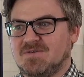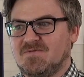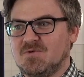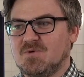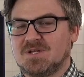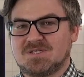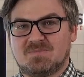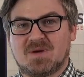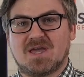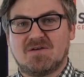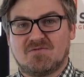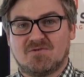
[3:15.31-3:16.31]
if you wanted to
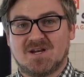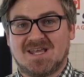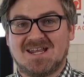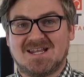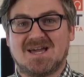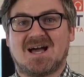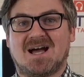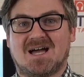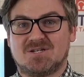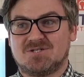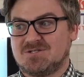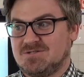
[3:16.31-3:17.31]
pay for it in
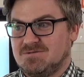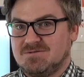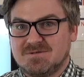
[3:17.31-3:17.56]
cash,